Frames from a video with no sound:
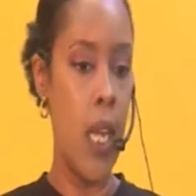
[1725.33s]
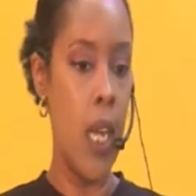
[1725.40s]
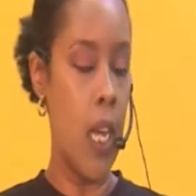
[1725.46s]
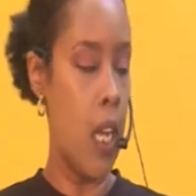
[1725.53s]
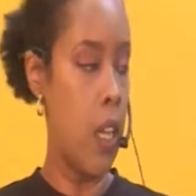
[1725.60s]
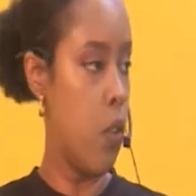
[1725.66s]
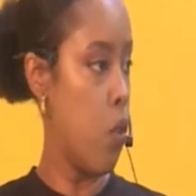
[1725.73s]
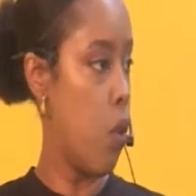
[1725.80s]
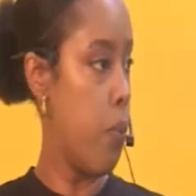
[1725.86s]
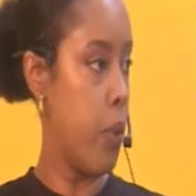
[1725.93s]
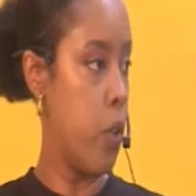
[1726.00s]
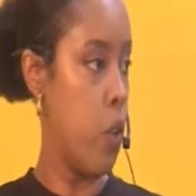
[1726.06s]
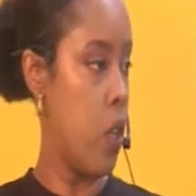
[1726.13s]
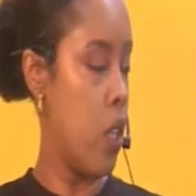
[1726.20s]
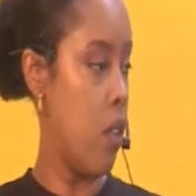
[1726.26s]
to
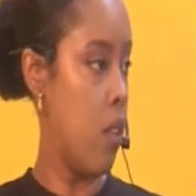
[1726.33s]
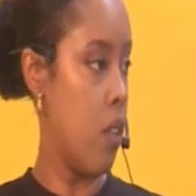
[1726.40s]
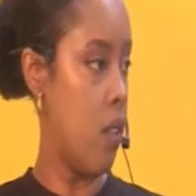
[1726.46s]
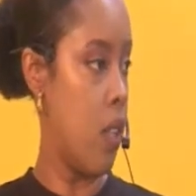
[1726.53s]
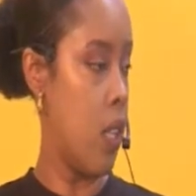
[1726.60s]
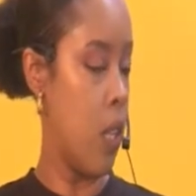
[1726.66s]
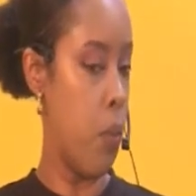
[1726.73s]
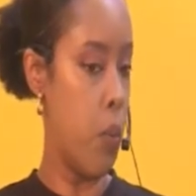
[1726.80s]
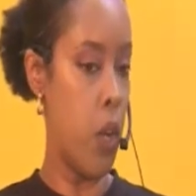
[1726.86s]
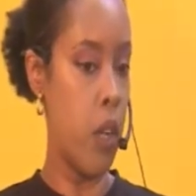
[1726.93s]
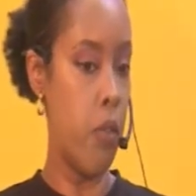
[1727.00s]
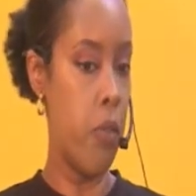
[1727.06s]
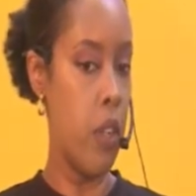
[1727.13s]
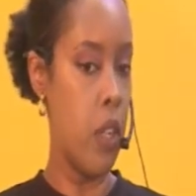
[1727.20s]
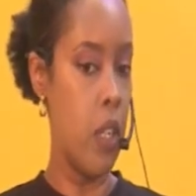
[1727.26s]
opportunities in the work
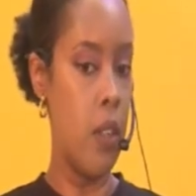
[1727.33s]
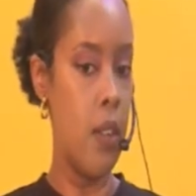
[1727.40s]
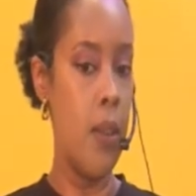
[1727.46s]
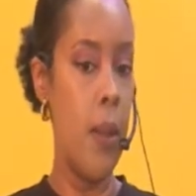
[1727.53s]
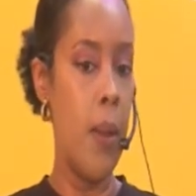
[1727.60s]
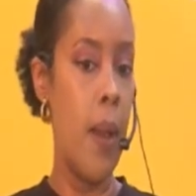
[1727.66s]
field.